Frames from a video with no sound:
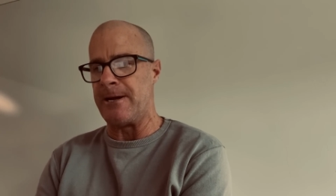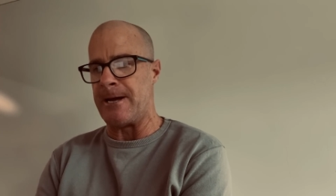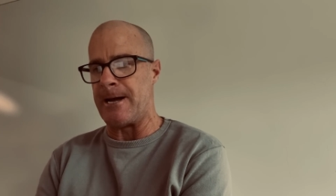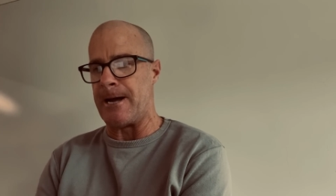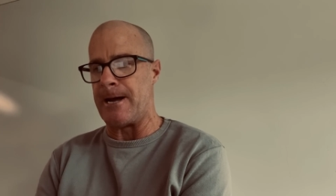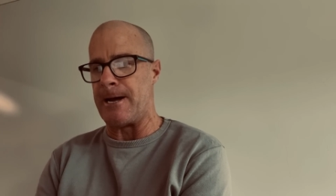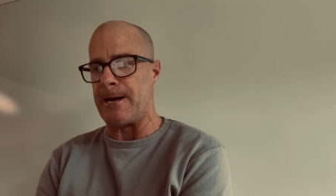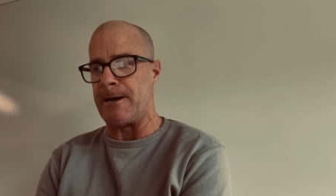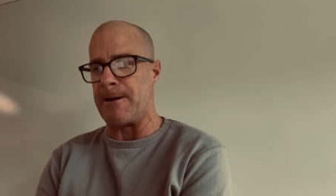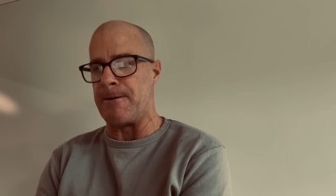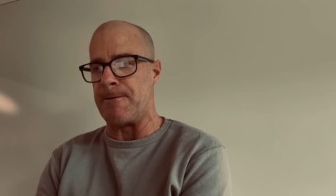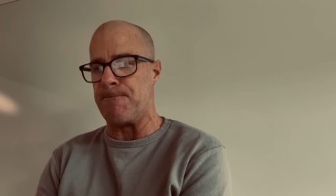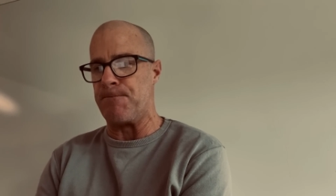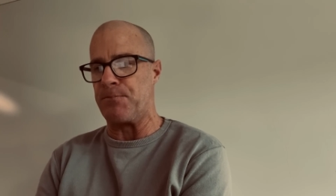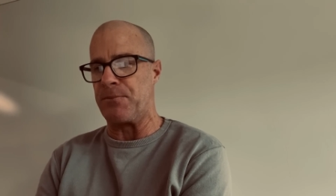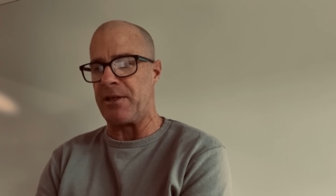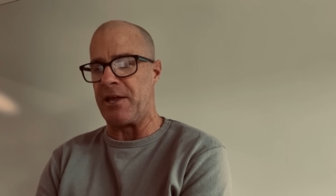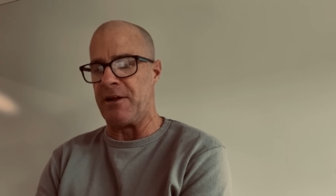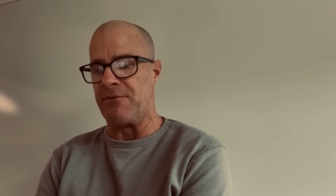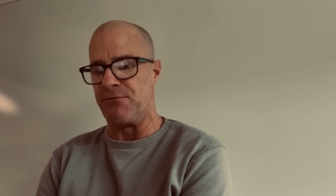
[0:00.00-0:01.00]

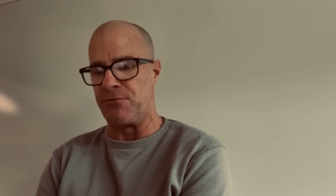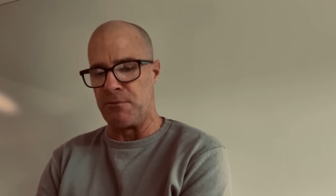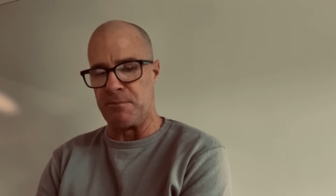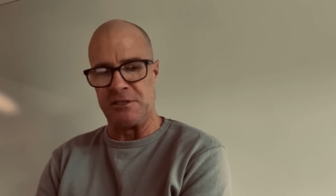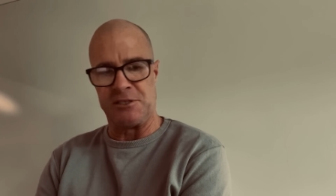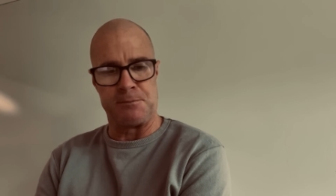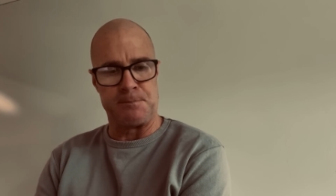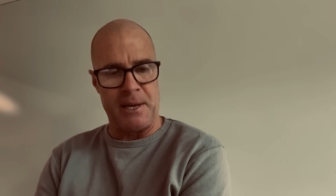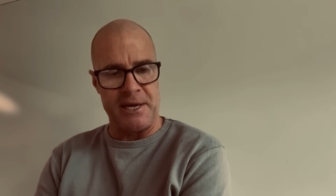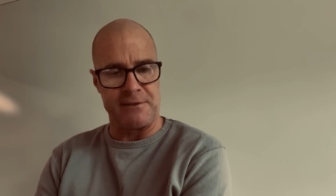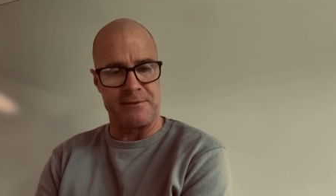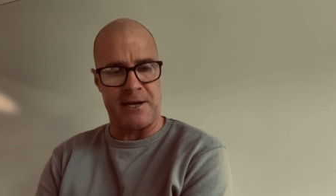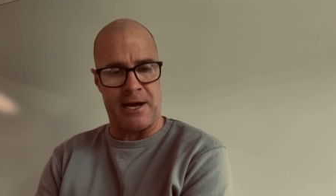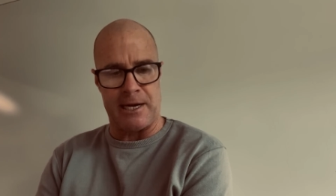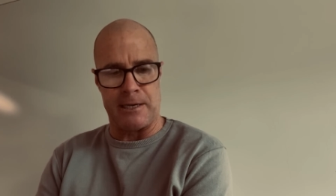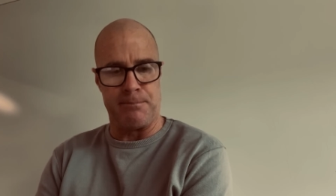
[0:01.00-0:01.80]
And from a spectator